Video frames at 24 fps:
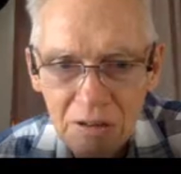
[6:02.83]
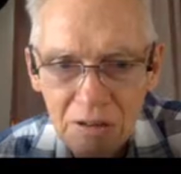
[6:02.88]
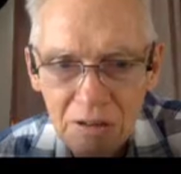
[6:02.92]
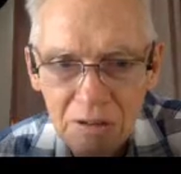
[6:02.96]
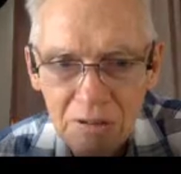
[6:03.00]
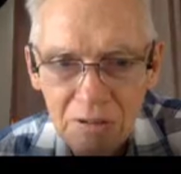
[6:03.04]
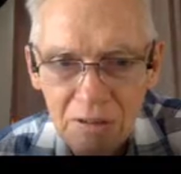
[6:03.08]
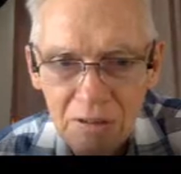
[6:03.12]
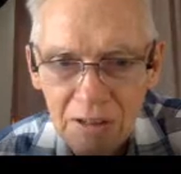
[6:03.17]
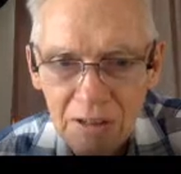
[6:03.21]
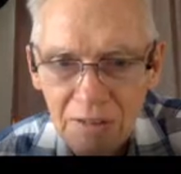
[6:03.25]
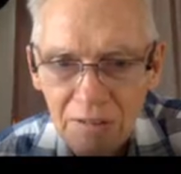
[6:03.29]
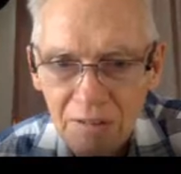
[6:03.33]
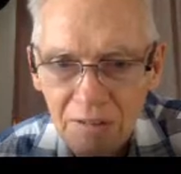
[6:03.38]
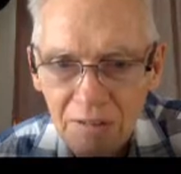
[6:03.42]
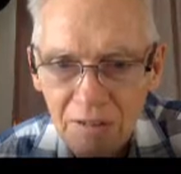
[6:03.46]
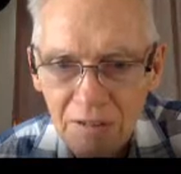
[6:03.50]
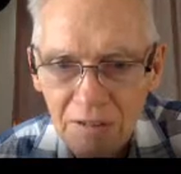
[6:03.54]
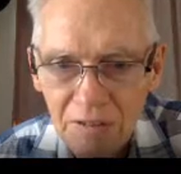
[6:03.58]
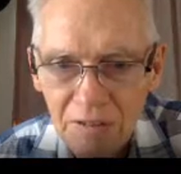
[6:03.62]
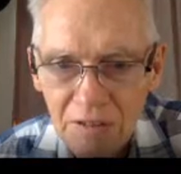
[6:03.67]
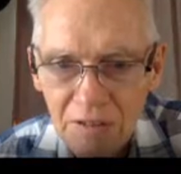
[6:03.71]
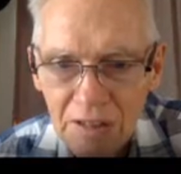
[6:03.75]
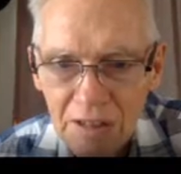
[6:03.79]
have had
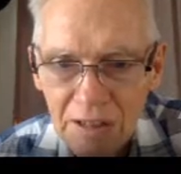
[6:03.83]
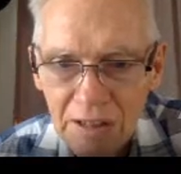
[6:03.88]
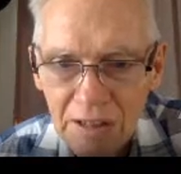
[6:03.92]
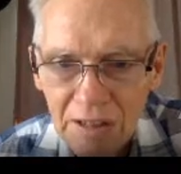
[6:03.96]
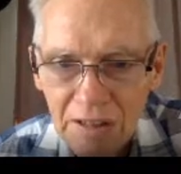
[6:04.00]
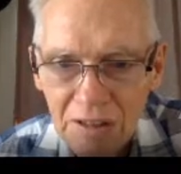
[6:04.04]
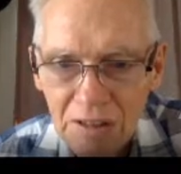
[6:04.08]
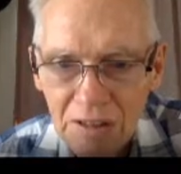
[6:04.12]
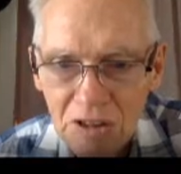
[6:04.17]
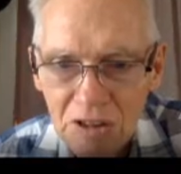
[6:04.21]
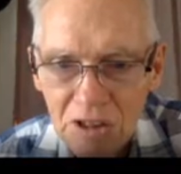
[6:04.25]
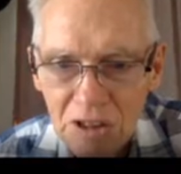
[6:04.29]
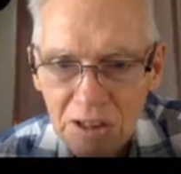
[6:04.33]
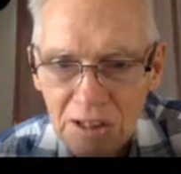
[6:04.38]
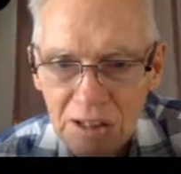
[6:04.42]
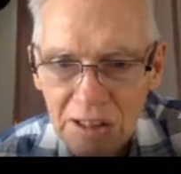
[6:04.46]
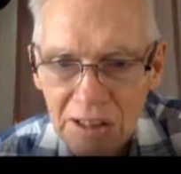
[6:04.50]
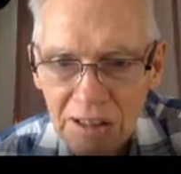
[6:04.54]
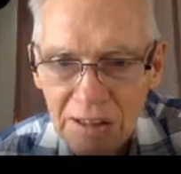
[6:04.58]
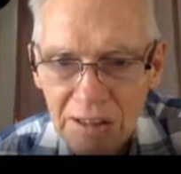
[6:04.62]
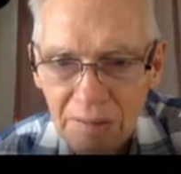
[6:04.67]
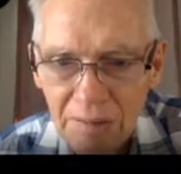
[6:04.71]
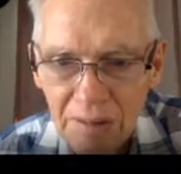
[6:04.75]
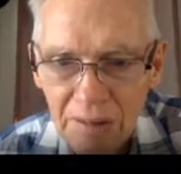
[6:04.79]
50
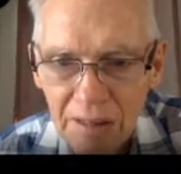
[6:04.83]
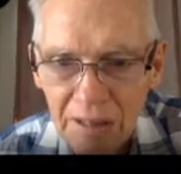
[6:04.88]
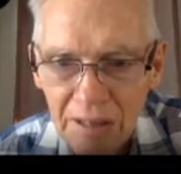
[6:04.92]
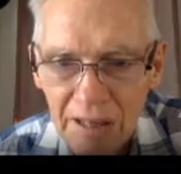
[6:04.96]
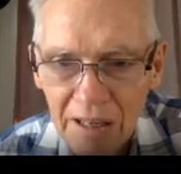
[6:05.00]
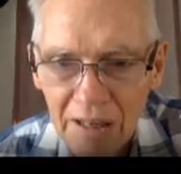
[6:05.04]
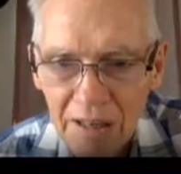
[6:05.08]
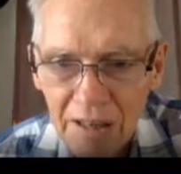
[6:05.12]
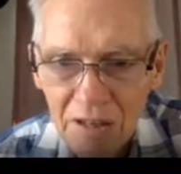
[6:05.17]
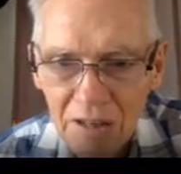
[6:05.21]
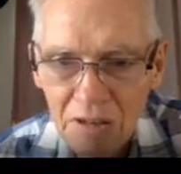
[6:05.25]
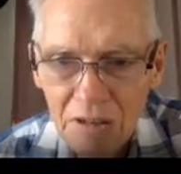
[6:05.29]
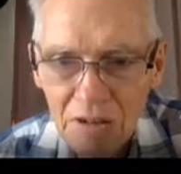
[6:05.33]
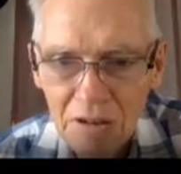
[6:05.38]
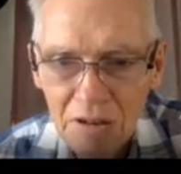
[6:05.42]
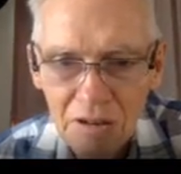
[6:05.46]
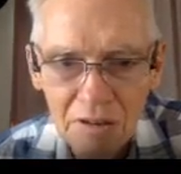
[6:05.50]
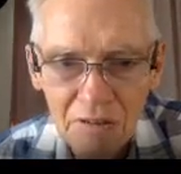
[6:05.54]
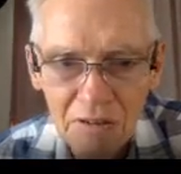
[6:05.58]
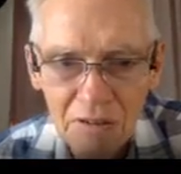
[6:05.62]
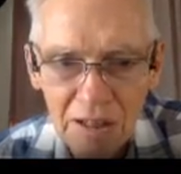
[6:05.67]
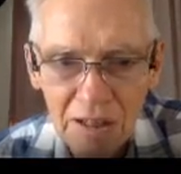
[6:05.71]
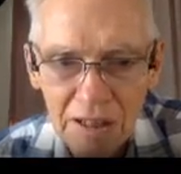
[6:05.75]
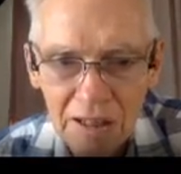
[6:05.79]
G, and I could
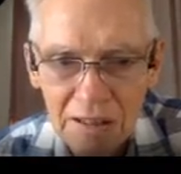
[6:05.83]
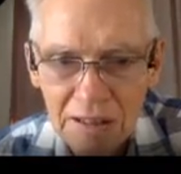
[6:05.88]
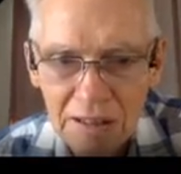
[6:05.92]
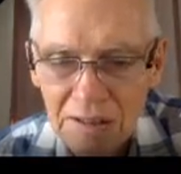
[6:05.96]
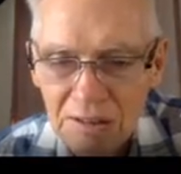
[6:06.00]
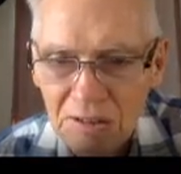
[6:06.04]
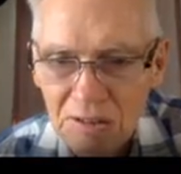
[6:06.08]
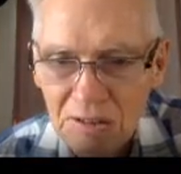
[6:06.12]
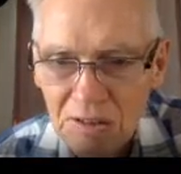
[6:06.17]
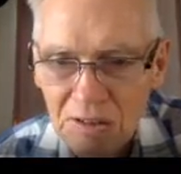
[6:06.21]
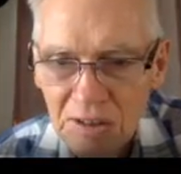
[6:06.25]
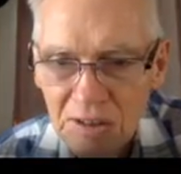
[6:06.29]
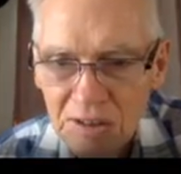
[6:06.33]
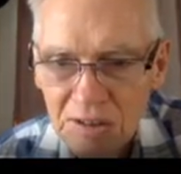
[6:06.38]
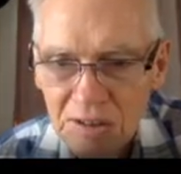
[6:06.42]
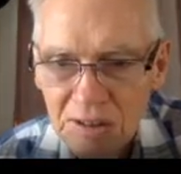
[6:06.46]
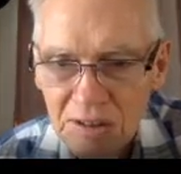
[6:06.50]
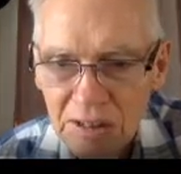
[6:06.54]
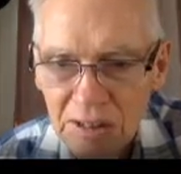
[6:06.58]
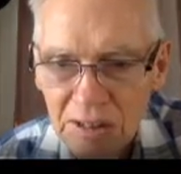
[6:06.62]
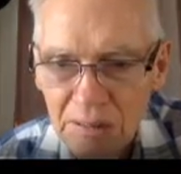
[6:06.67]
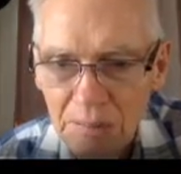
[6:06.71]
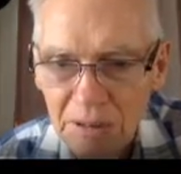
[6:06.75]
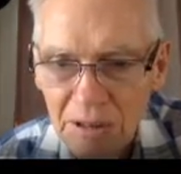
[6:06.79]
have had
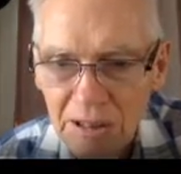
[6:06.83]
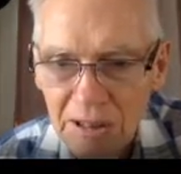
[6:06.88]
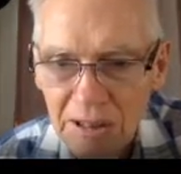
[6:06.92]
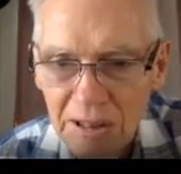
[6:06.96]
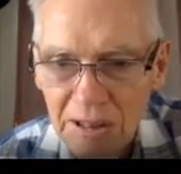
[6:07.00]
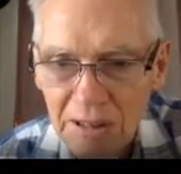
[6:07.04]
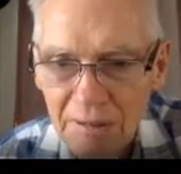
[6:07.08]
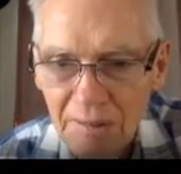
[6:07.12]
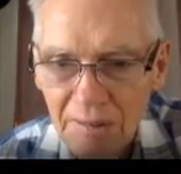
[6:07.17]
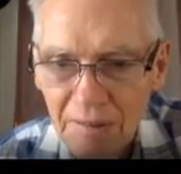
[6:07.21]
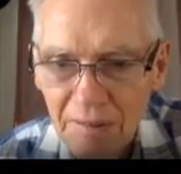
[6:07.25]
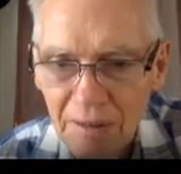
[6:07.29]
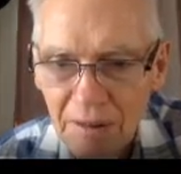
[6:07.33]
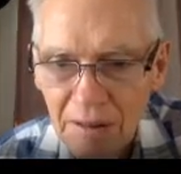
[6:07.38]
60 B,